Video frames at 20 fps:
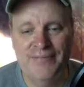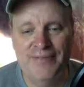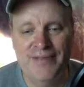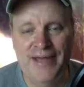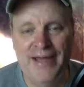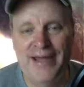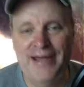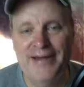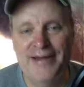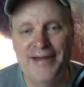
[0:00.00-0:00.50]
the
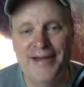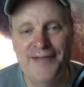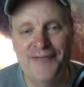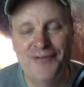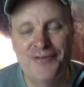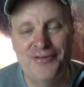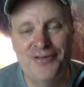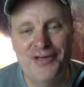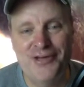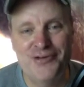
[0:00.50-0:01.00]
heyday of
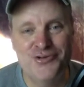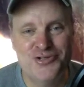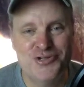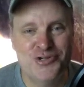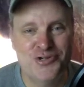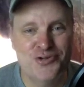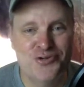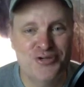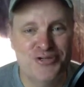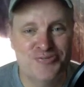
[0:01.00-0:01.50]
what they used
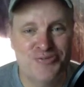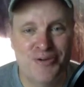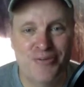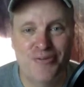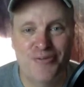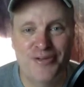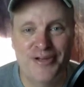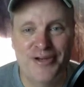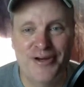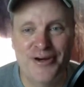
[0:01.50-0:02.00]
to do has
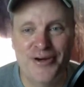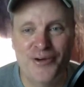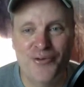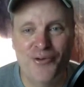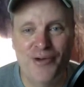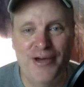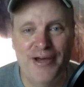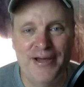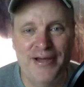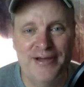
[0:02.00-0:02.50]
probably gone
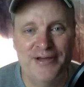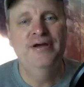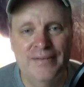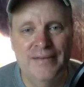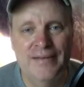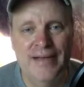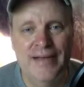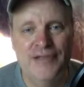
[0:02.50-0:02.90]
away.